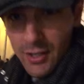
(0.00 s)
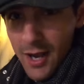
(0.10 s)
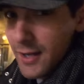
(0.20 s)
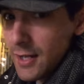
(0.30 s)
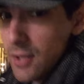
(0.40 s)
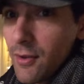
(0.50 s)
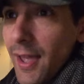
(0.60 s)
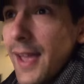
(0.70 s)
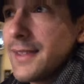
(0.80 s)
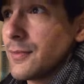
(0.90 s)
Talking to you
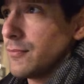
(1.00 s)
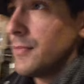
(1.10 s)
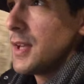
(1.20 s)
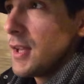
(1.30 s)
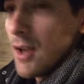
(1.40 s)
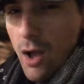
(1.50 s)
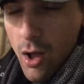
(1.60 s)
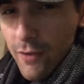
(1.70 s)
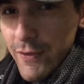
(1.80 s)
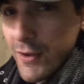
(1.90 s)
guys,
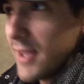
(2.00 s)
all of you